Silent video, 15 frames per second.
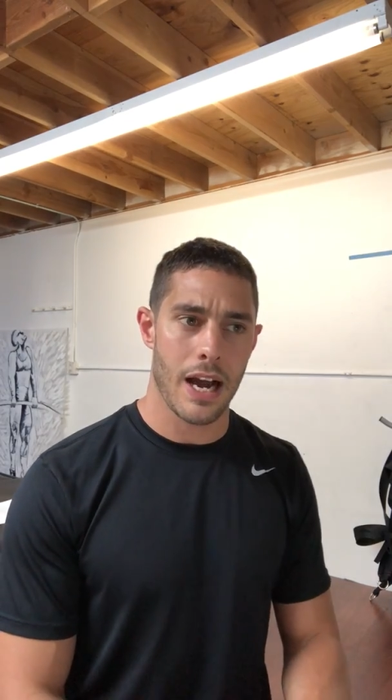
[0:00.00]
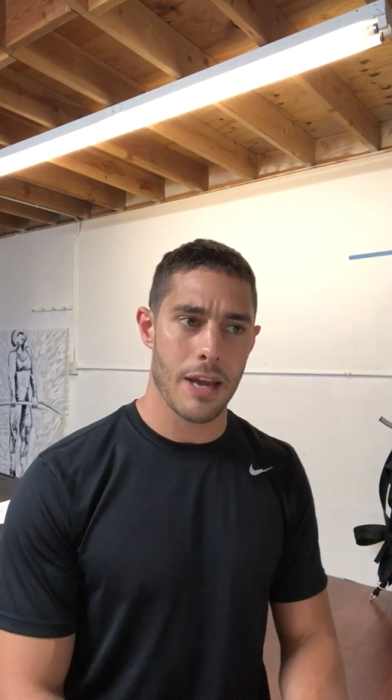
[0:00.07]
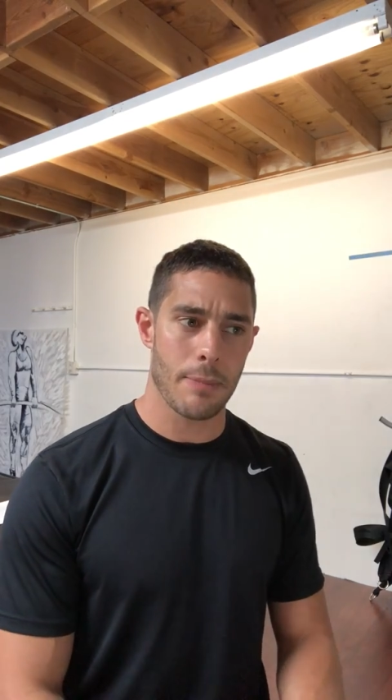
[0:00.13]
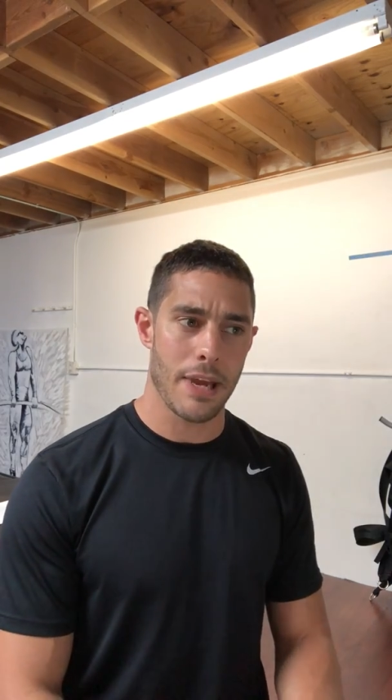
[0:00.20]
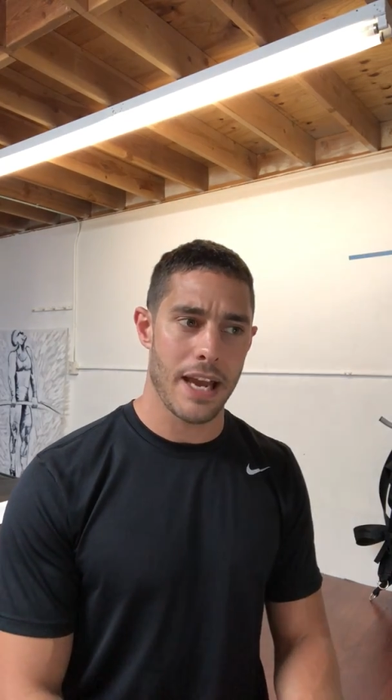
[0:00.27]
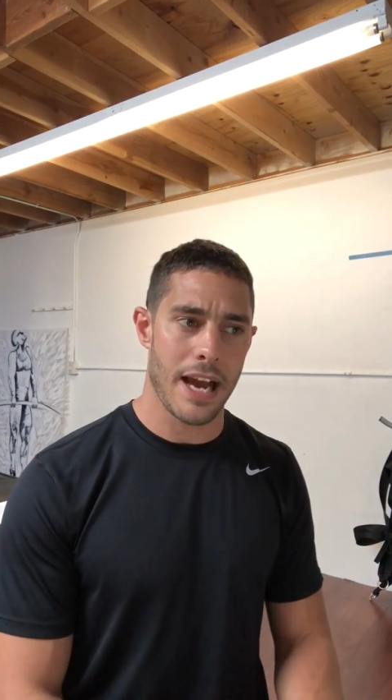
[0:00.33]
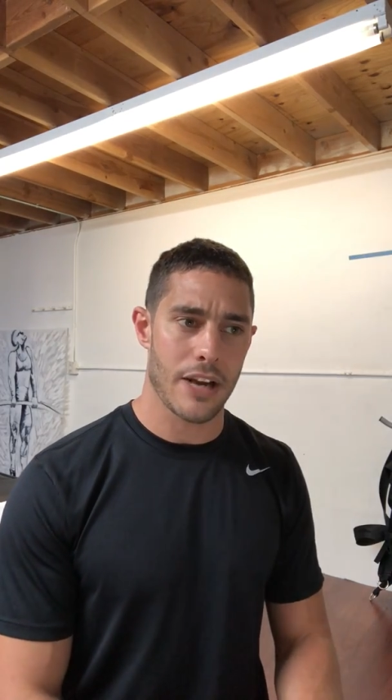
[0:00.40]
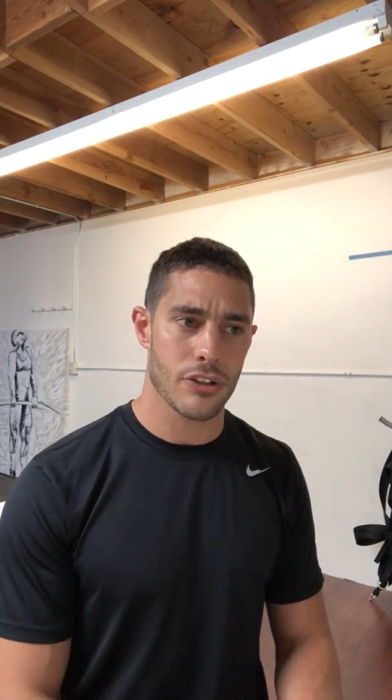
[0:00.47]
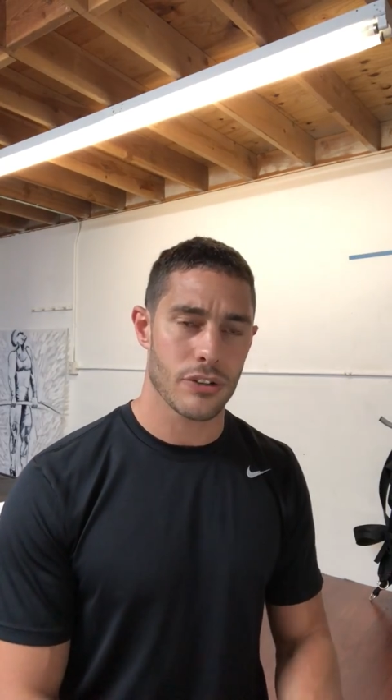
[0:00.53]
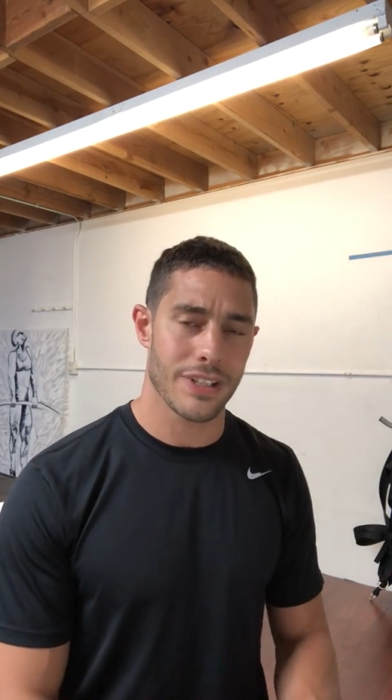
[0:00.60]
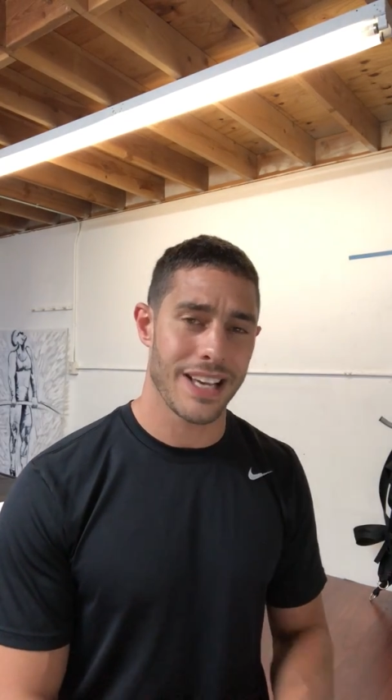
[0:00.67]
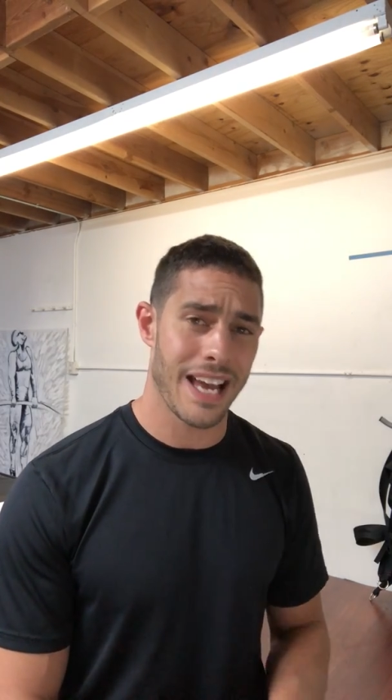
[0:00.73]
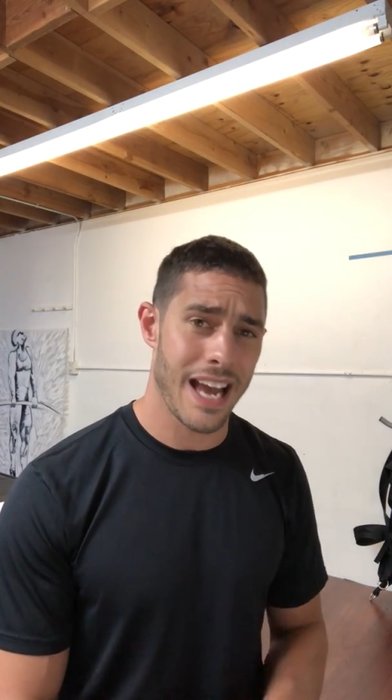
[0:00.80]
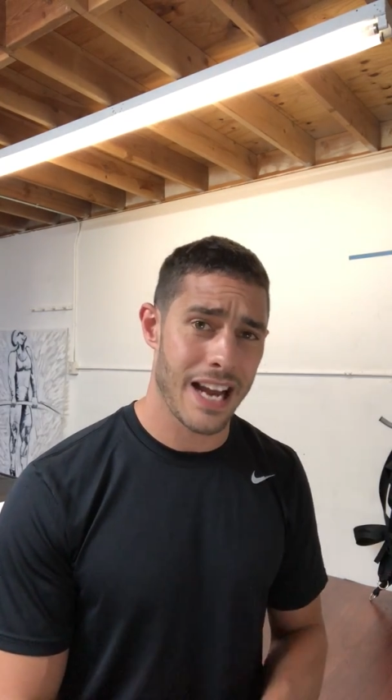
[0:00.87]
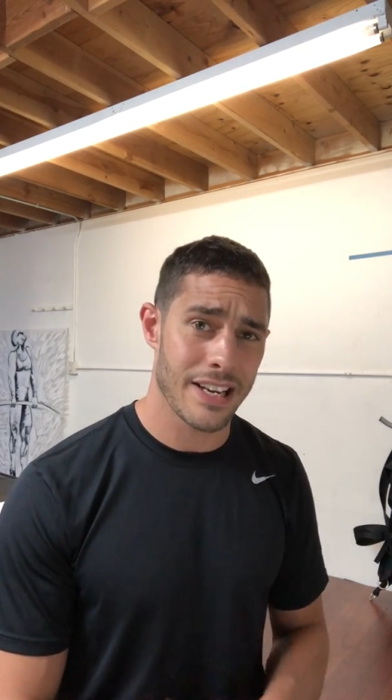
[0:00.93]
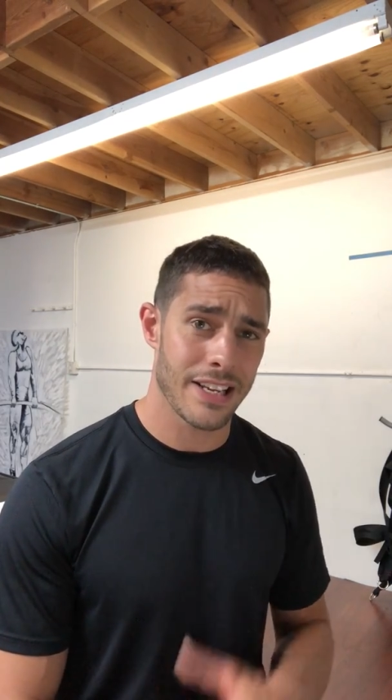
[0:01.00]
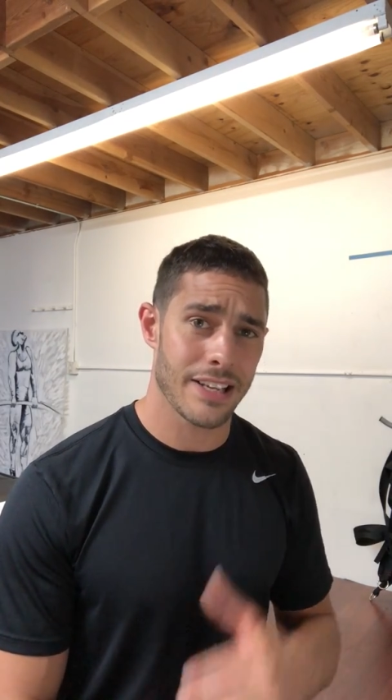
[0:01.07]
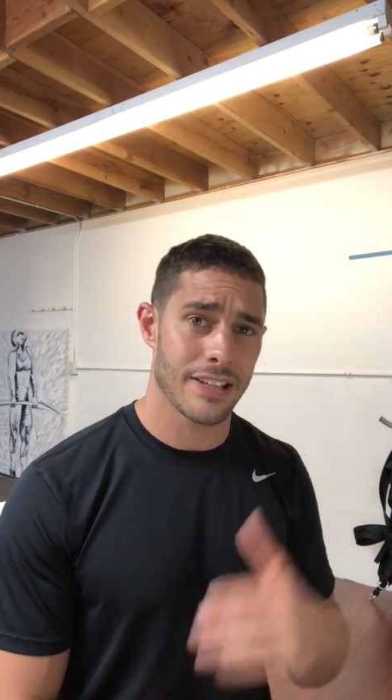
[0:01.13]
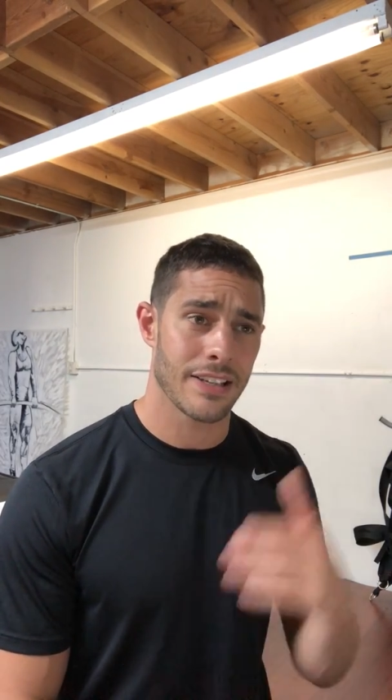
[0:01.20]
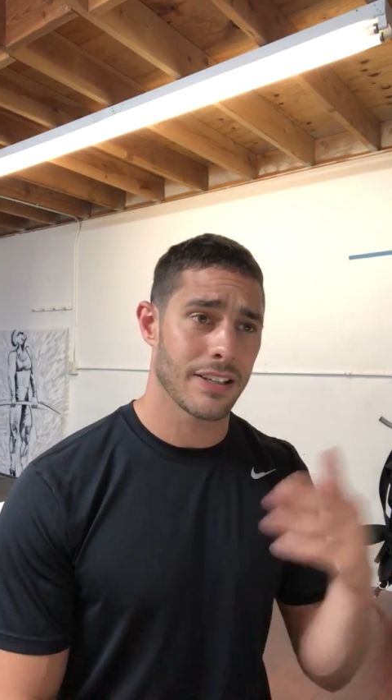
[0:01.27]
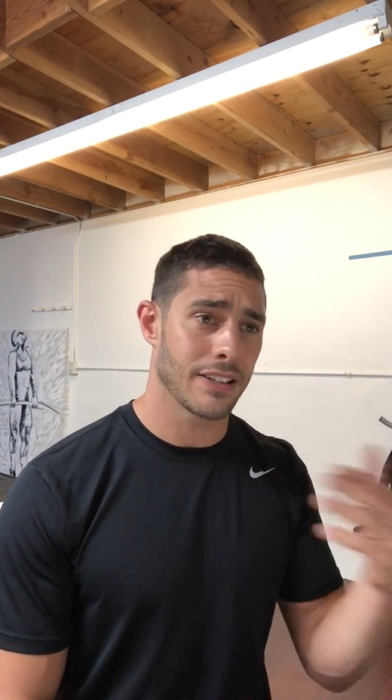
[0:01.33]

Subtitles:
I may actually add in